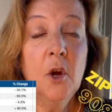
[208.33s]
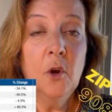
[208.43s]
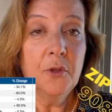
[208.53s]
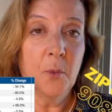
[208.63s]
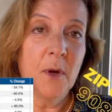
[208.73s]

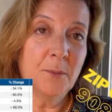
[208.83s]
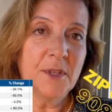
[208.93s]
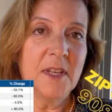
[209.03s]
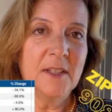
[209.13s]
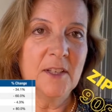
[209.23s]
The one
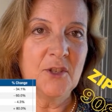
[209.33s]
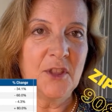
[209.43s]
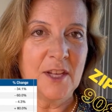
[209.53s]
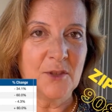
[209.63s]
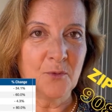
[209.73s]
percentage
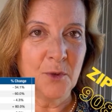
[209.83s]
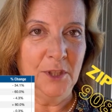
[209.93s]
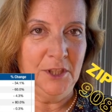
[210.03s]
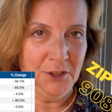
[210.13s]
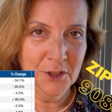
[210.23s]
that's really
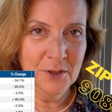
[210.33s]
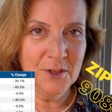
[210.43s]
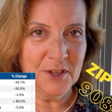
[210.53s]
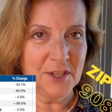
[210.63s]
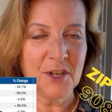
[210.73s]

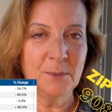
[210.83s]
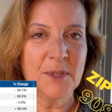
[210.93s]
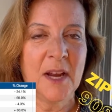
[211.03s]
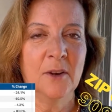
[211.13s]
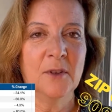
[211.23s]
huge that jumps
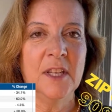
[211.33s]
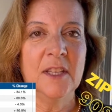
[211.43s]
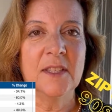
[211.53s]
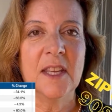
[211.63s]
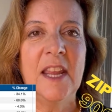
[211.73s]
out
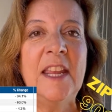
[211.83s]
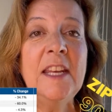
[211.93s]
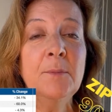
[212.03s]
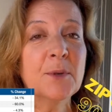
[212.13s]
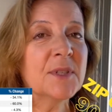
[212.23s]
is
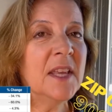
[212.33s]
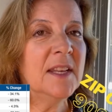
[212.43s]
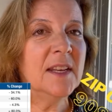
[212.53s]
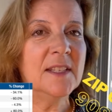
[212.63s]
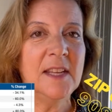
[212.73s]
80%
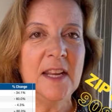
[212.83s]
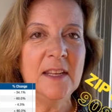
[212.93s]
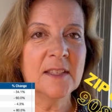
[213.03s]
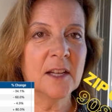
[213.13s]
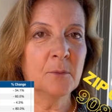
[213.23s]

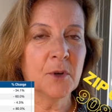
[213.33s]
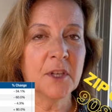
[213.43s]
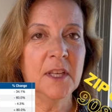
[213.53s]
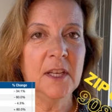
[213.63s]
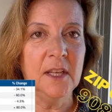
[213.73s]
days on
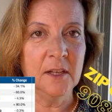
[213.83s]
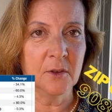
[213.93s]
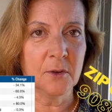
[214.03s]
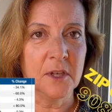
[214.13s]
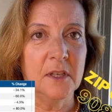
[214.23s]
market
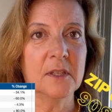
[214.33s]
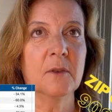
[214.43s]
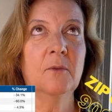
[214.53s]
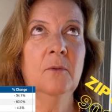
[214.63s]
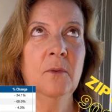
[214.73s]
increase.
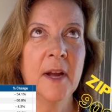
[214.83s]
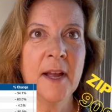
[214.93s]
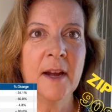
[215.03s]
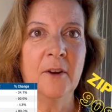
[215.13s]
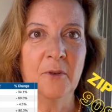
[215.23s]

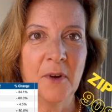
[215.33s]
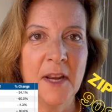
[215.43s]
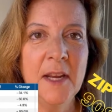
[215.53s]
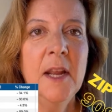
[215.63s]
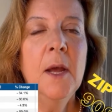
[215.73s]
Wow, right?